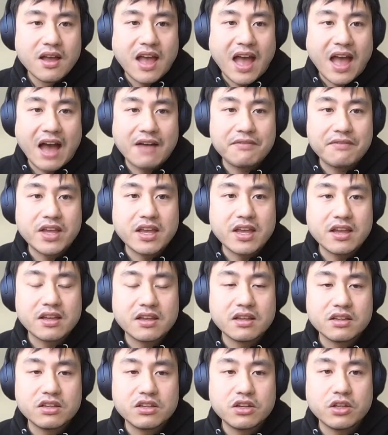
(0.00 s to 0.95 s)

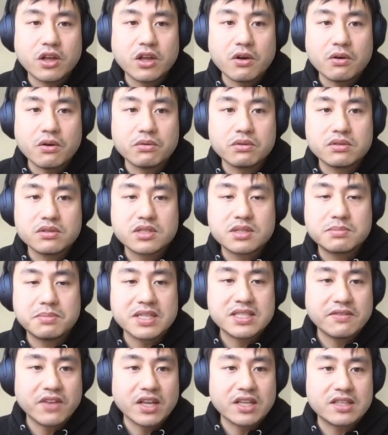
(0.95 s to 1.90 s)
having
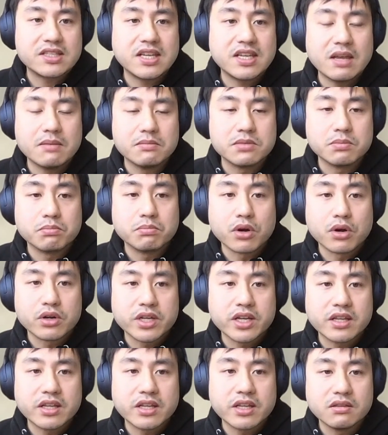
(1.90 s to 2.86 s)
specific teams
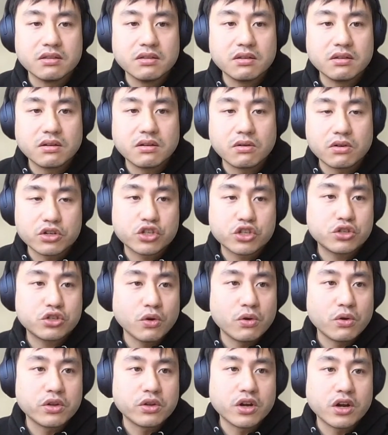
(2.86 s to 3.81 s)
burden or
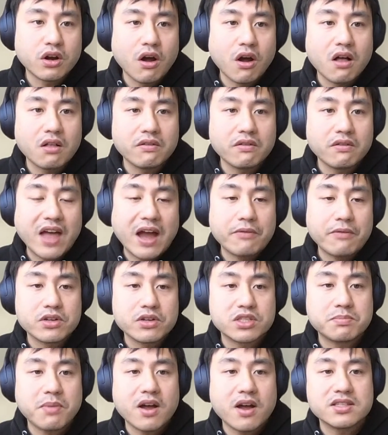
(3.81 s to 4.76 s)
shoulder all of that
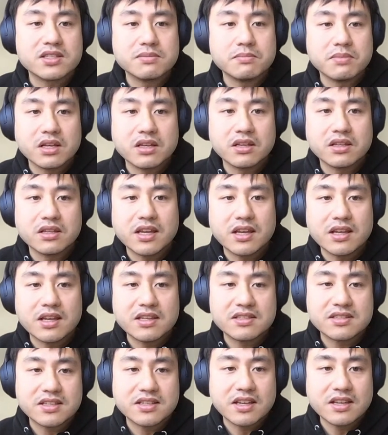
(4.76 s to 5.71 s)
responsibility
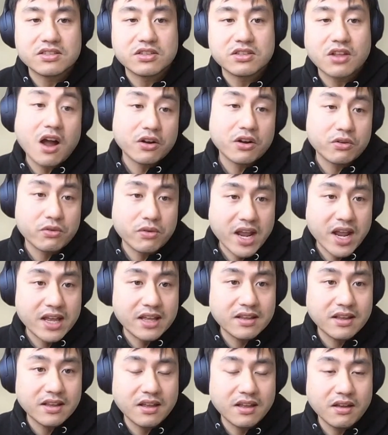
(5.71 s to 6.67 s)
is not great
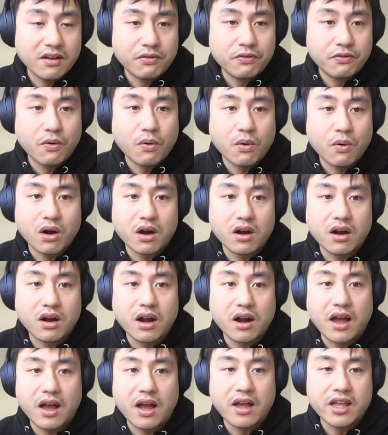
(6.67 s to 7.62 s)
for
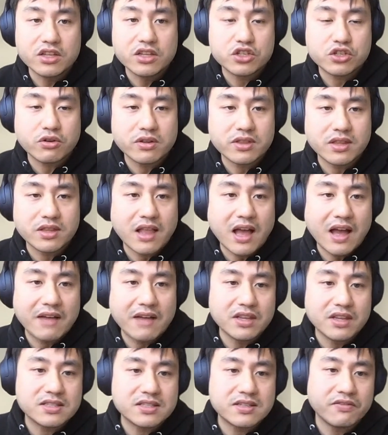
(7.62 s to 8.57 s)
ensuring the
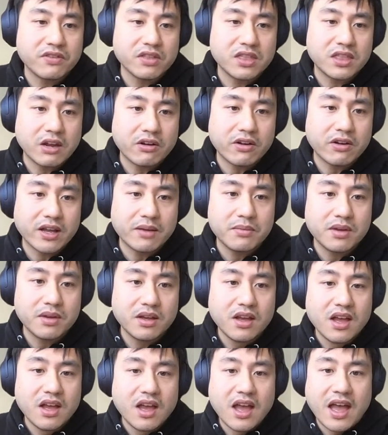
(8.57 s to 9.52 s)
liveness of Ethereum.
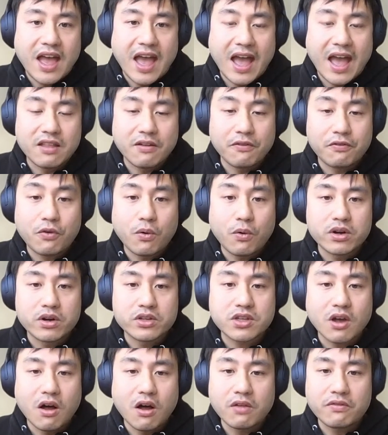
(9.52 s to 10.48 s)
And of
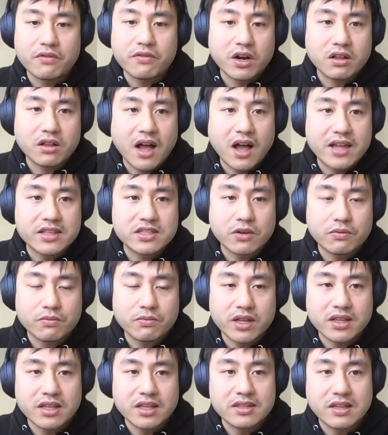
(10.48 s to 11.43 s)
course, all of our clients are
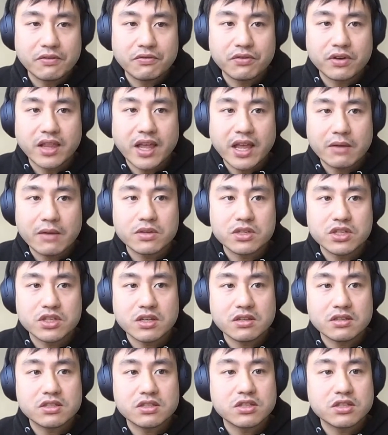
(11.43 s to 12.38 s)
written in different
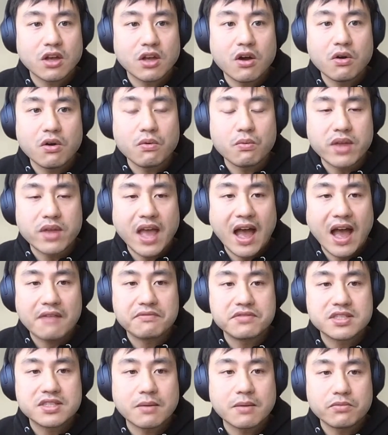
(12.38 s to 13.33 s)
languages, so we
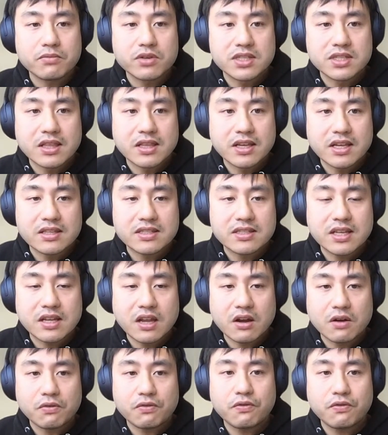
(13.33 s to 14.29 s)
have some resilience
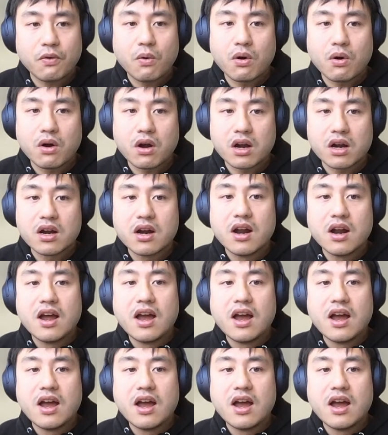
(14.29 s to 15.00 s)
here for